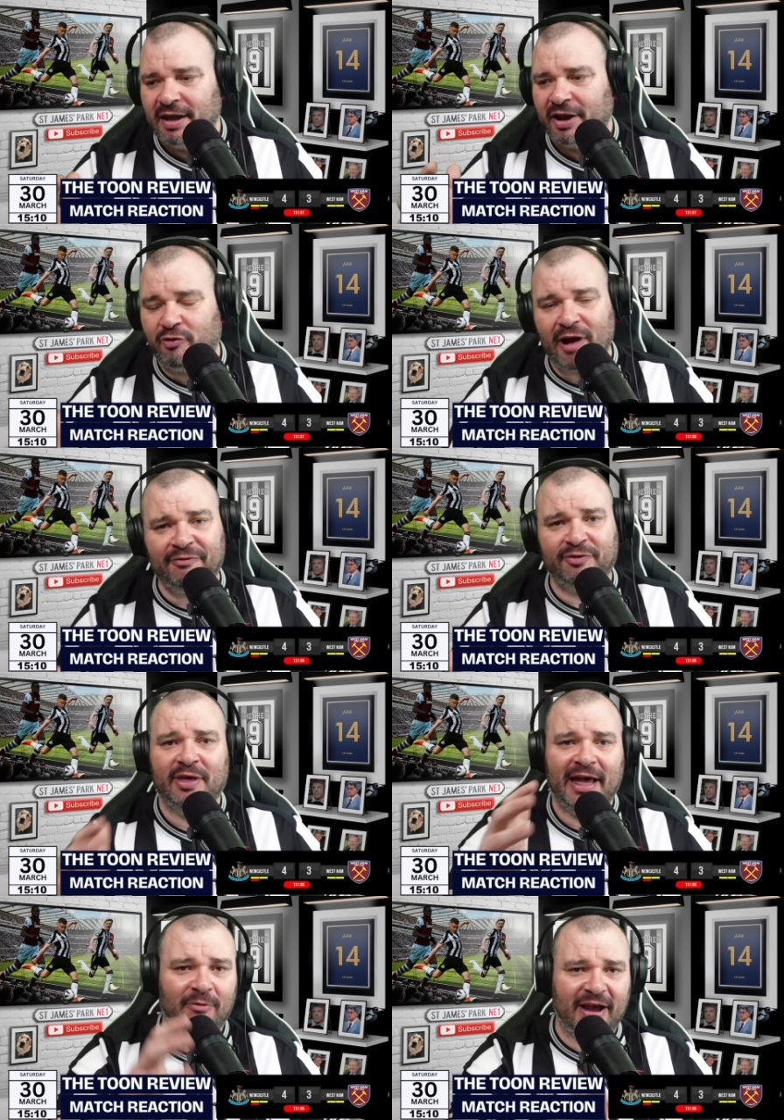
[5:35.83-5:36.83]
Kraft,
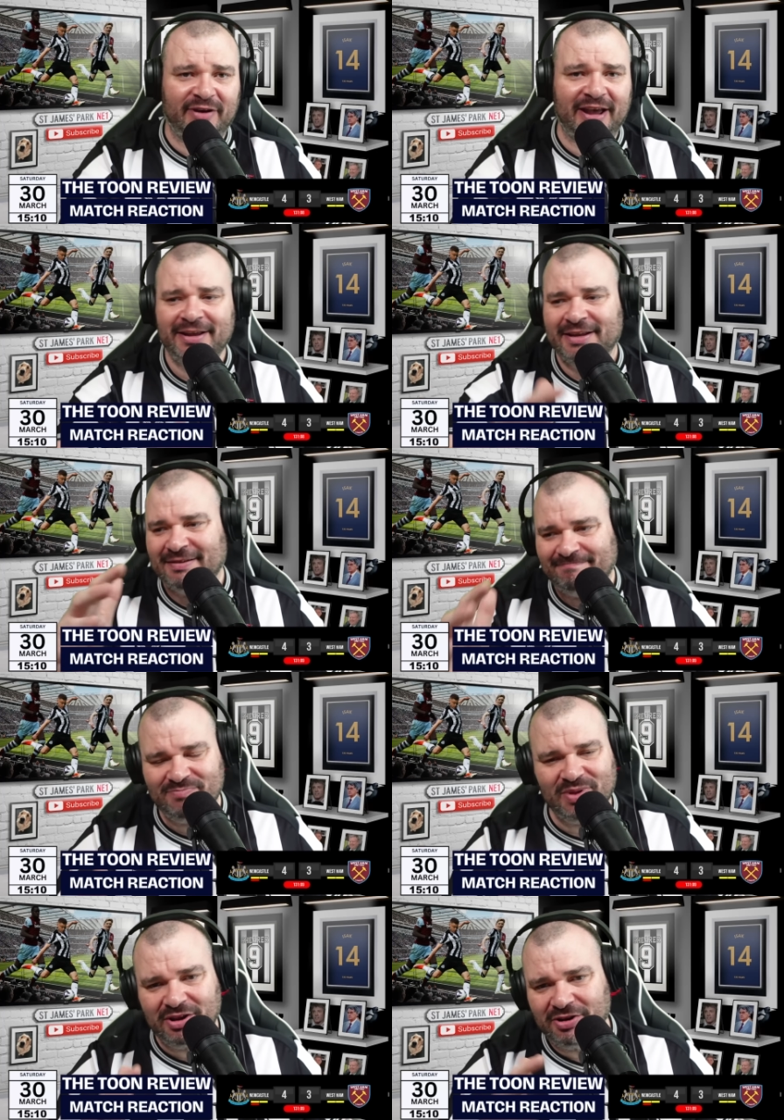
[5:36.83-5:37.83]
however,
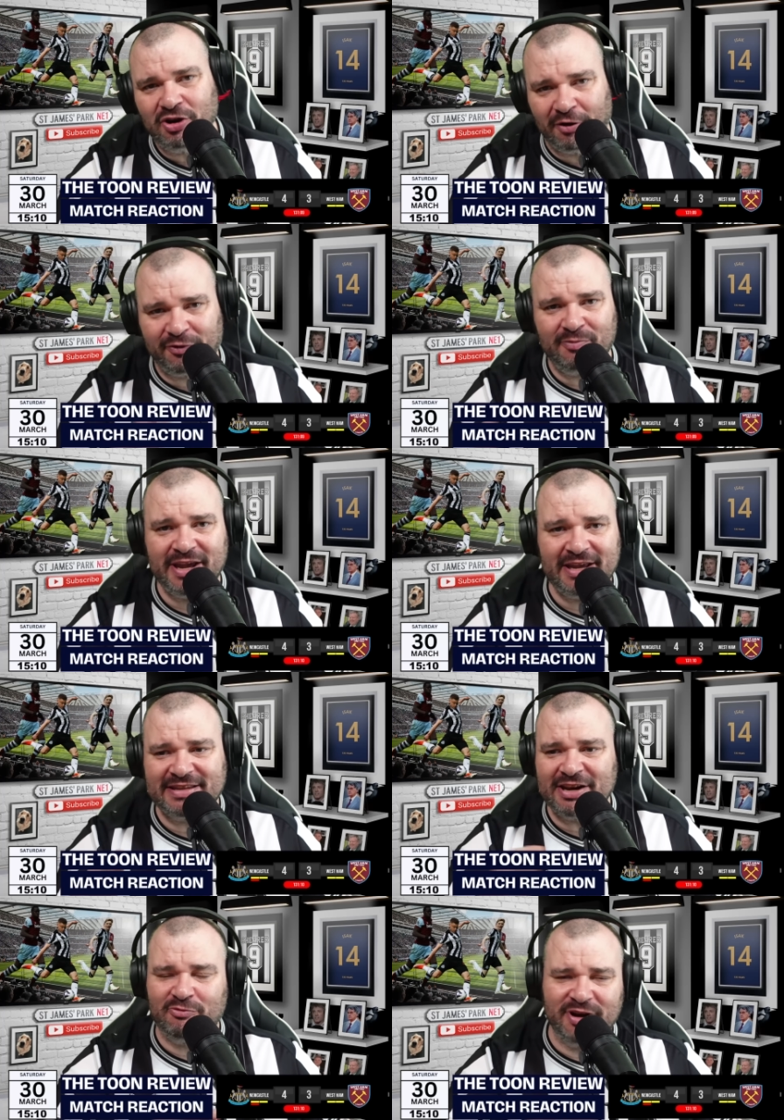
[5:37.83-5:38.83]
not for me,
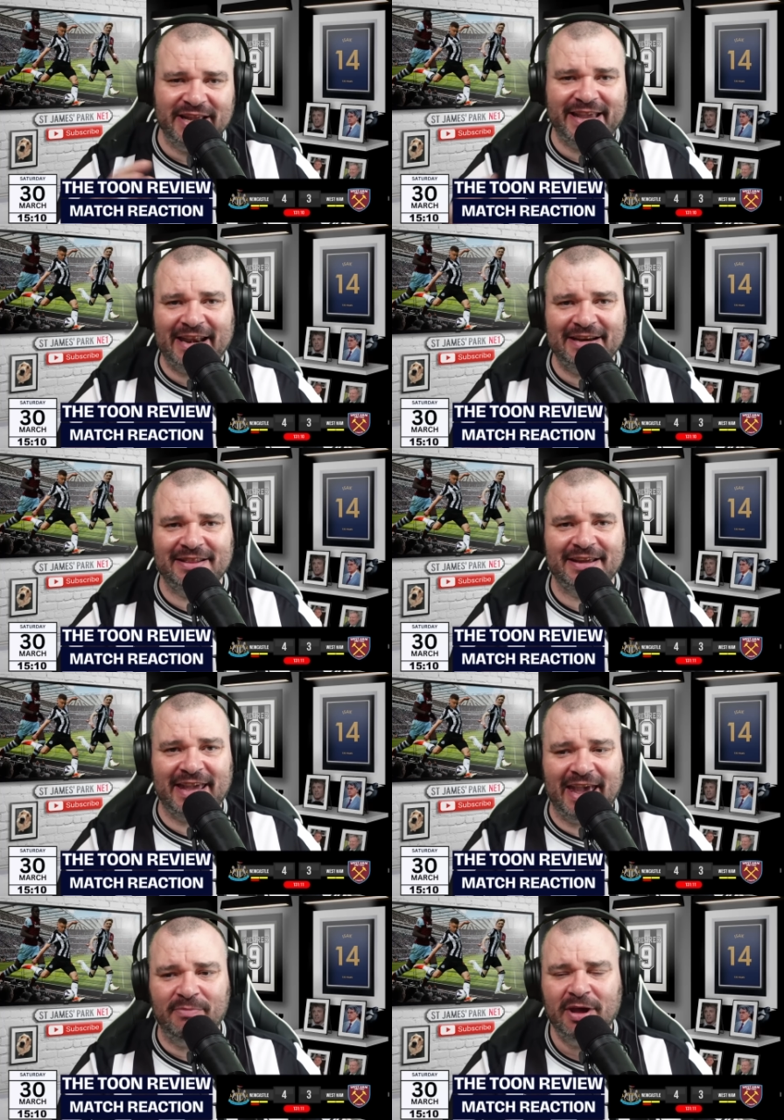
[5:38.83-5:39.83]
didn't really get into the
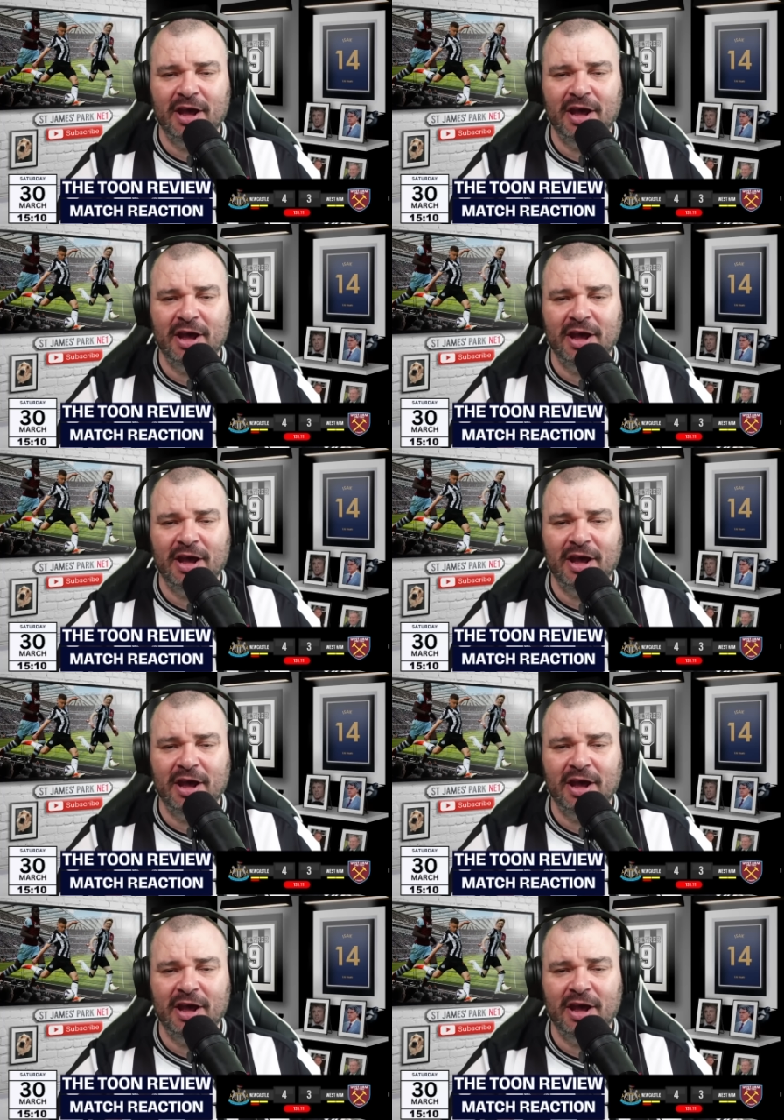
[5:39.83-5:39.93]
game.